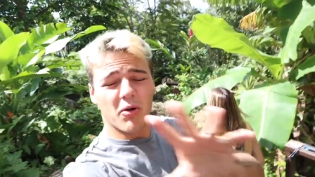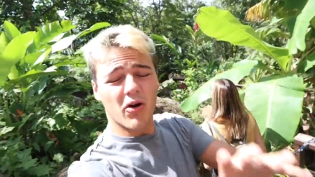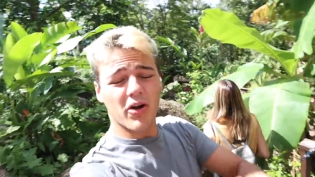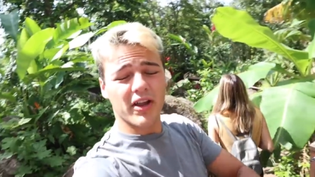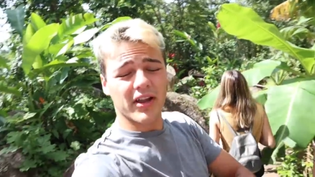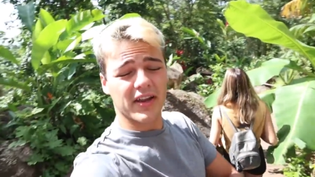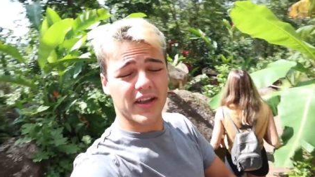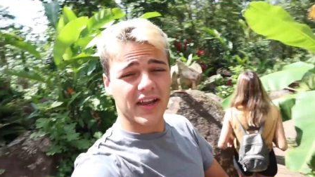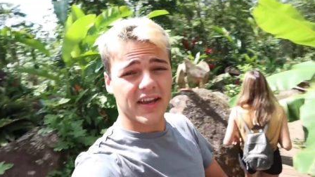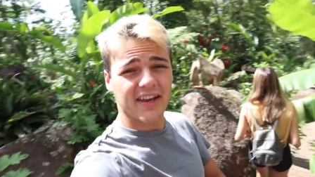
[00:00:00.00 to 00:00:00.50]

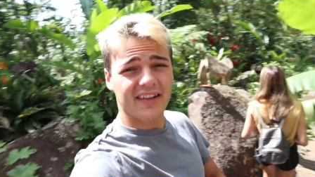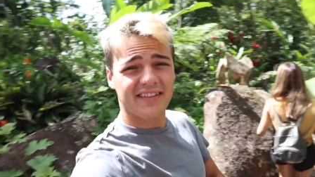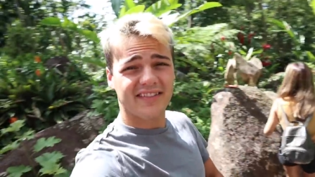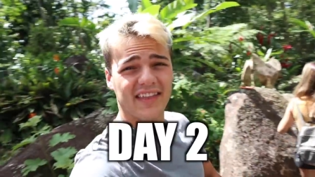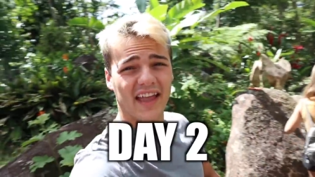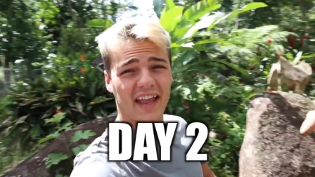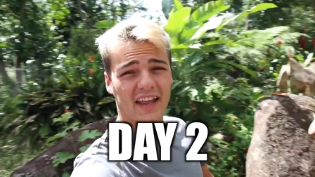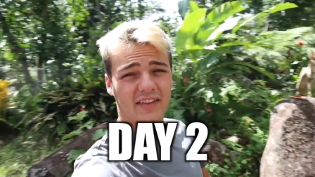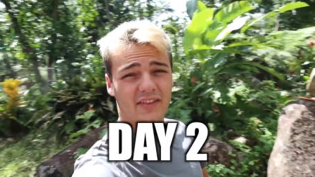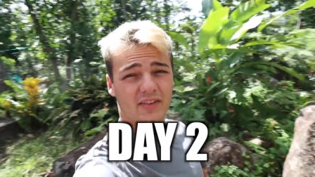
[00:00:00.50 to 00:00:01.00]
morning, it is
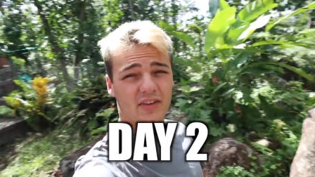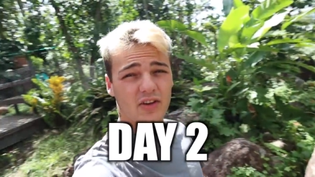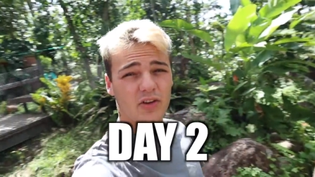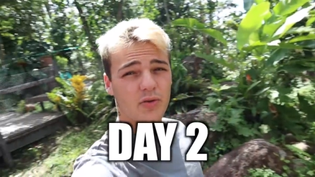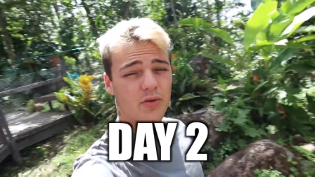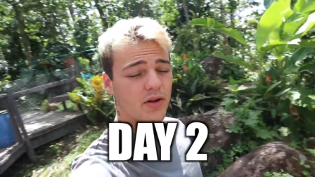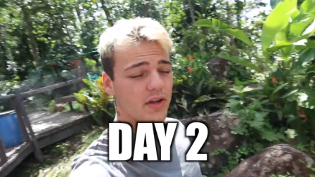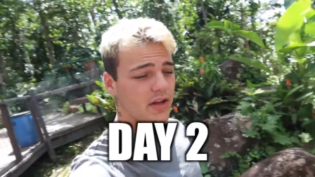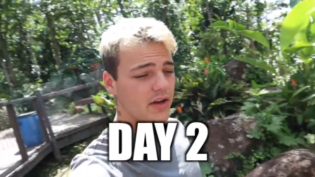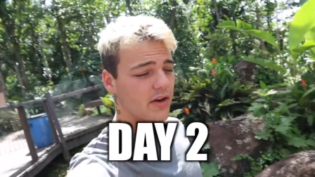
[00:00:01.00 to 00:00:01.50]
day
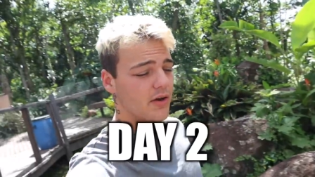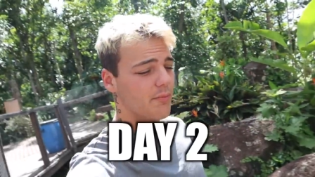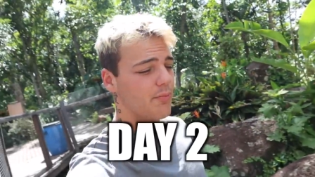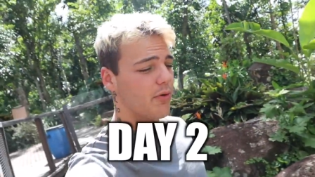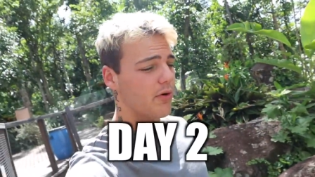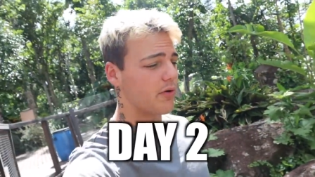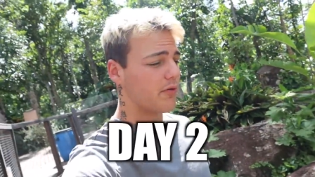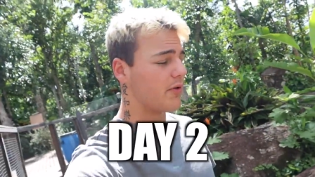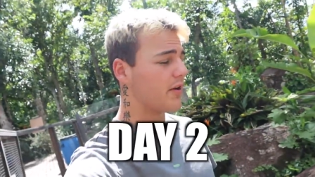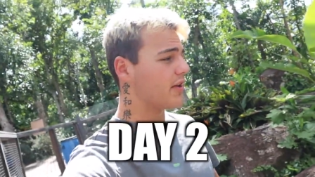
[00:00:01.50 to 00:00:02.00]
two here in
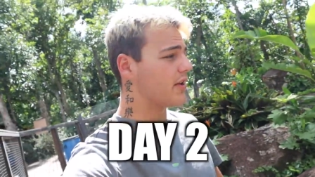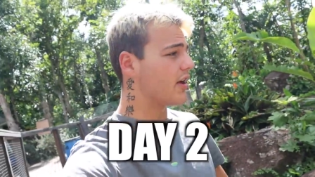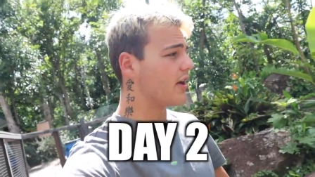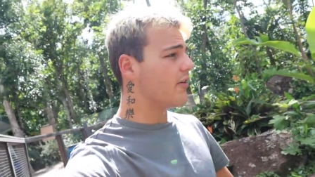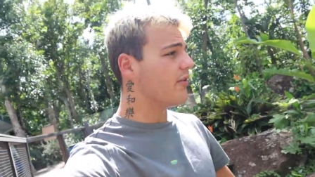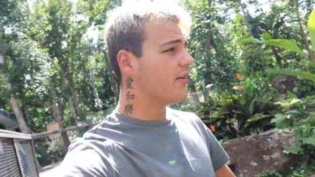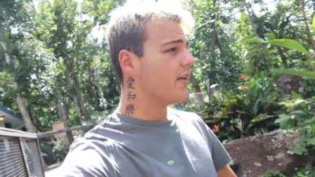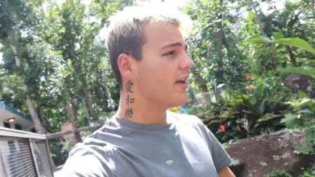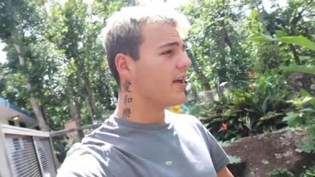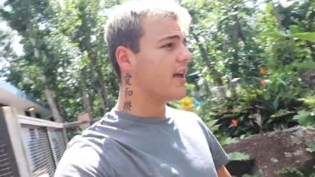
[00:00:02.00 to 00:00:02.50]
Puerto
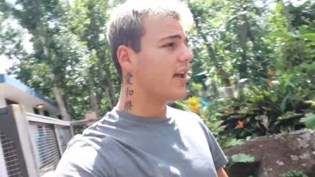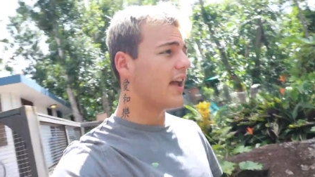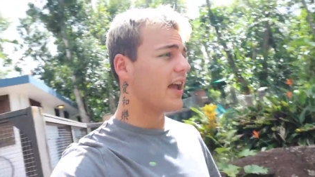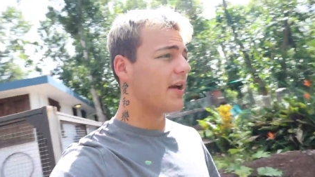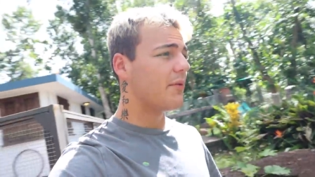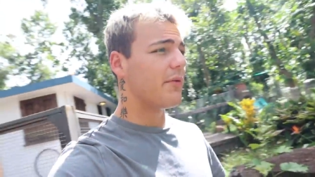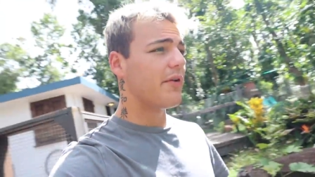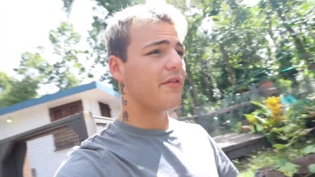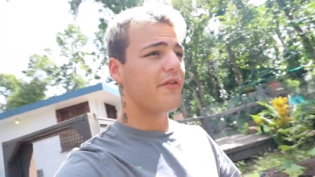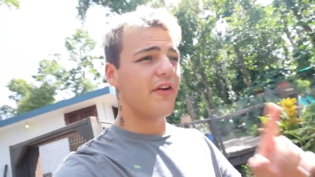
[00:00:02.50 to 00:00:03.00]
Rico,
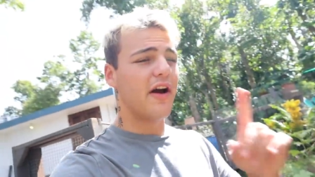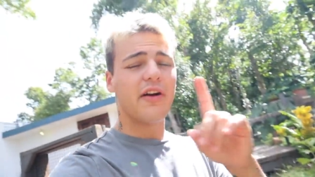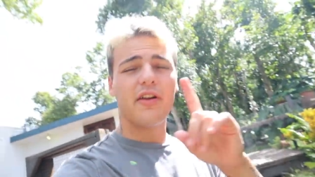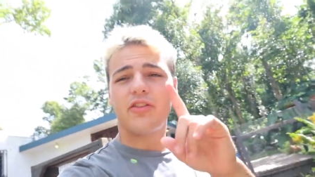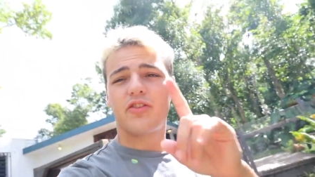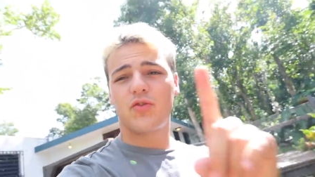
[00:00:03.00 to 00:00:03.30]
and we found a